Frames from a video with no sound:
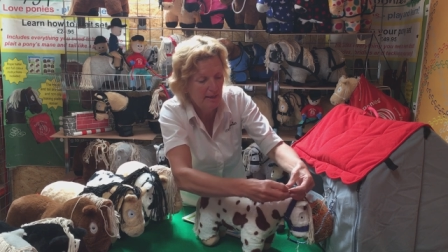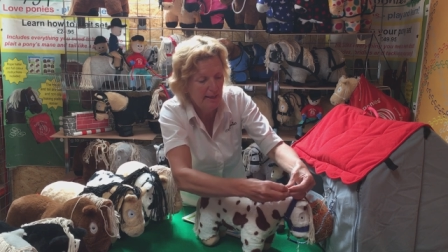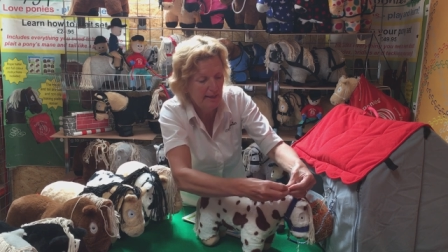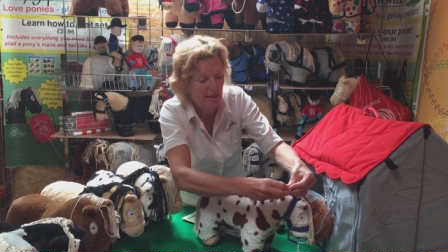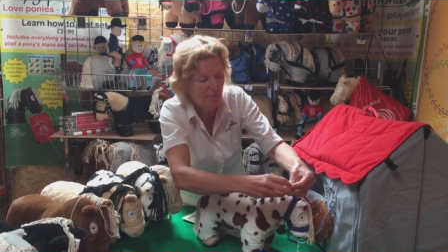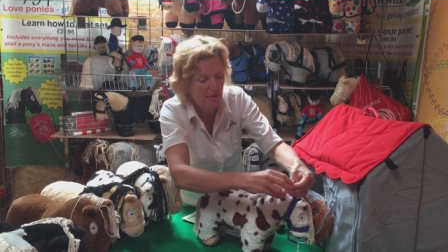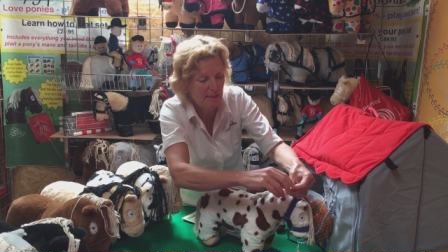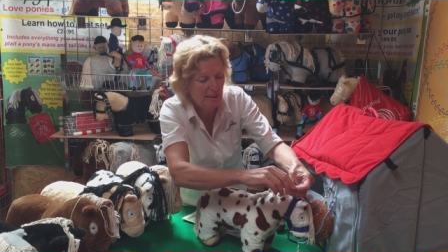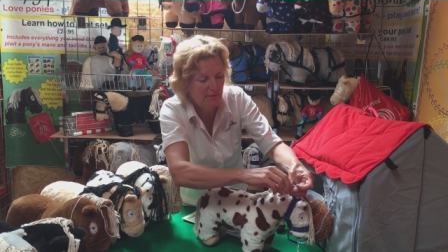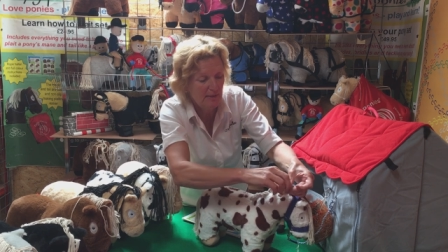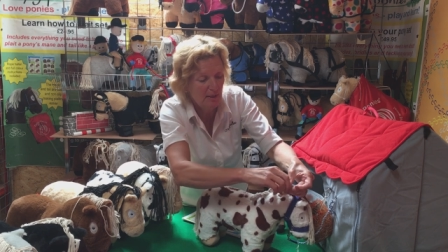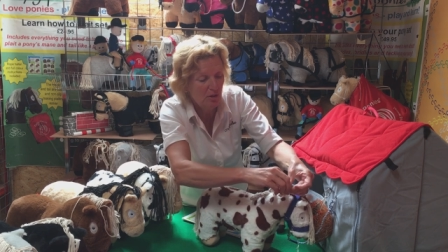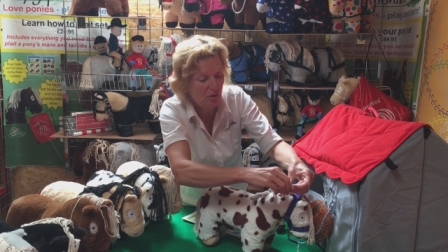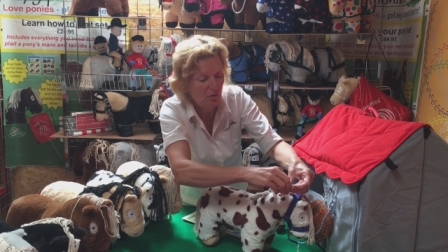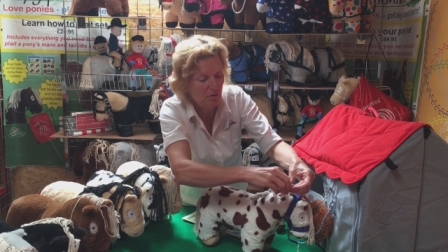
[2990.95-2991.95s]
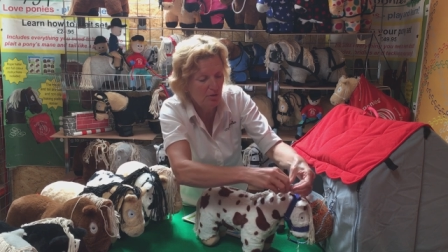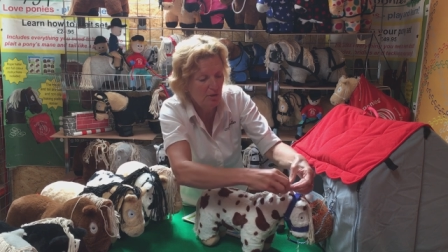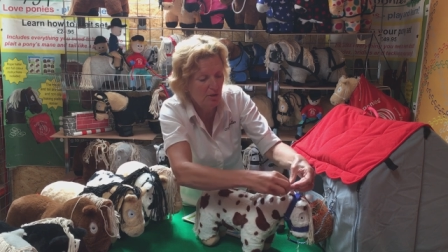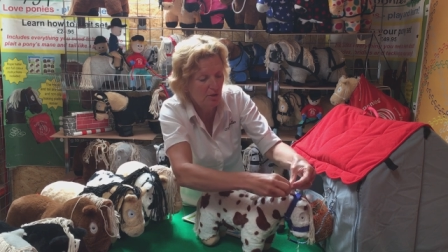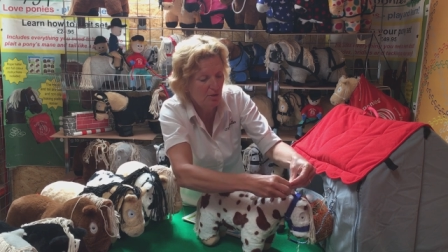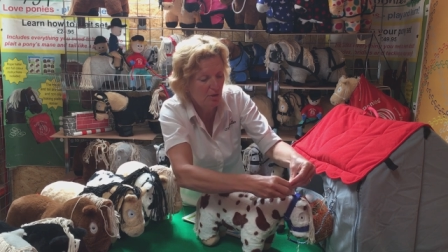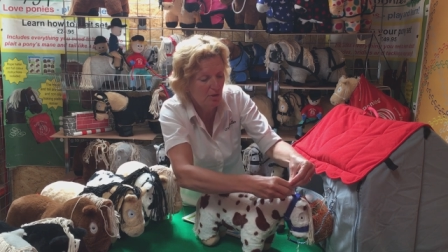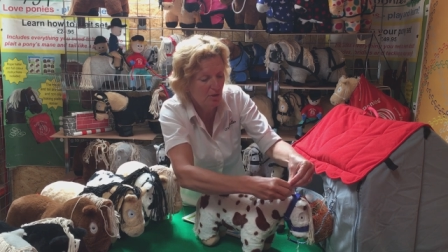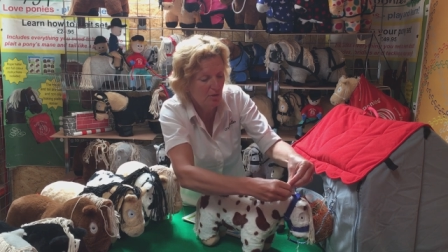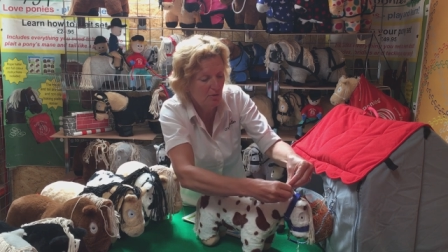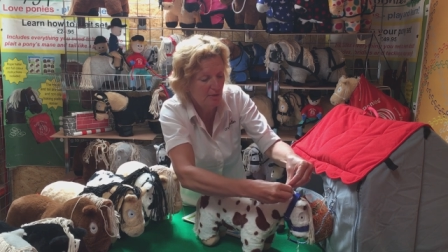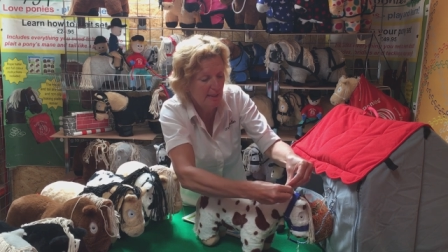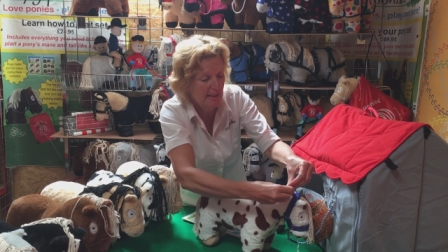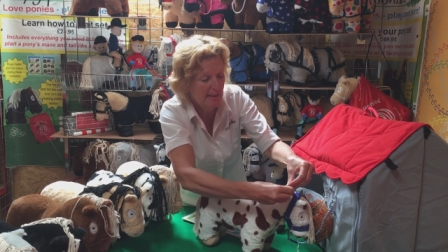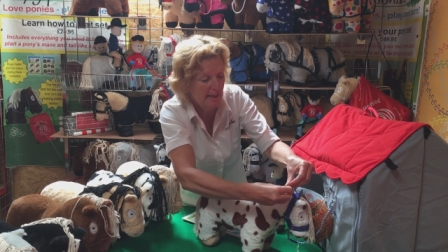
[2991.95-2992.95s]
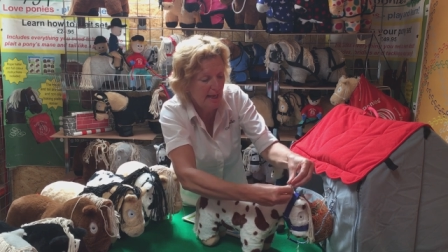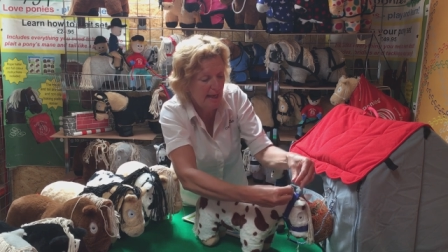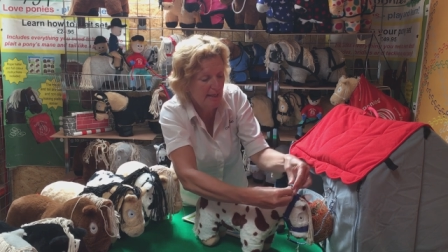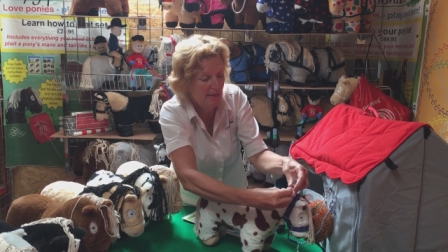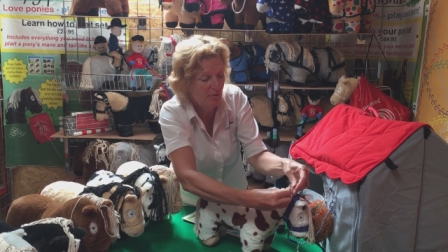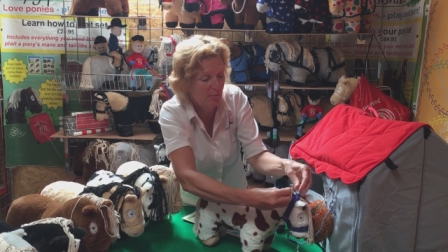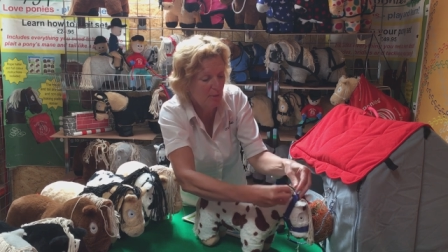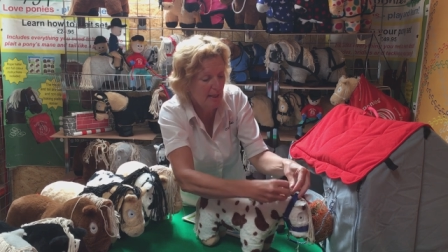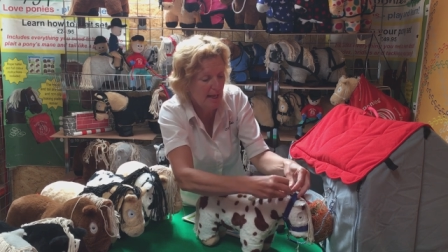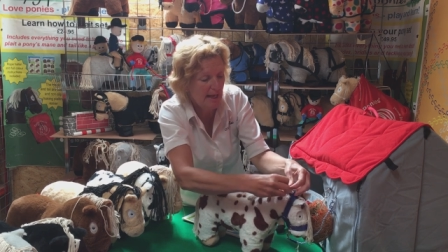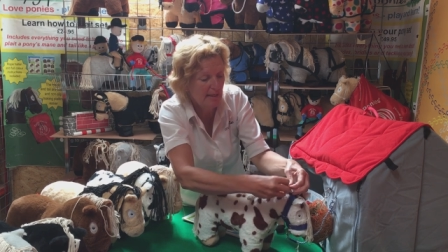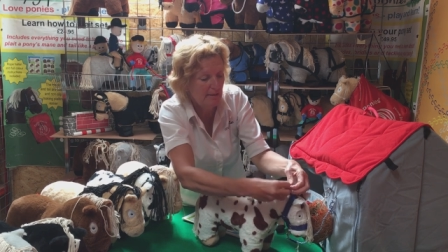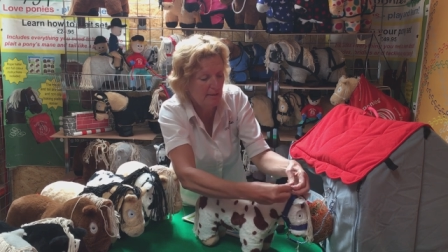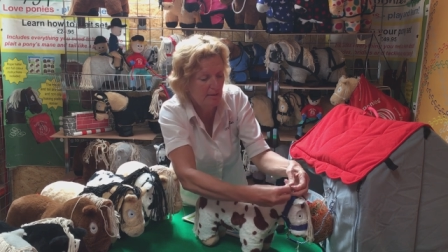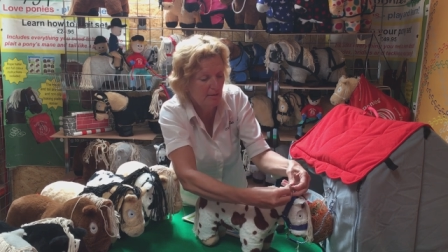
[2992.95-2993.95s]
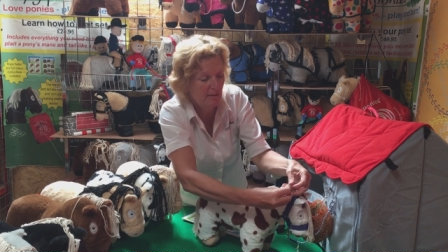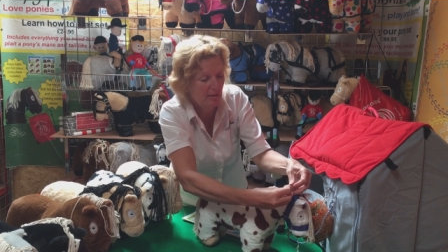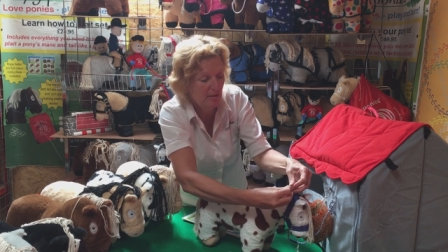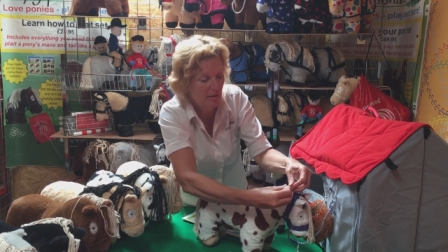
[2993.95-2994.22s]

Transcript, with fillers: it can be difficult to do these kind of plaits.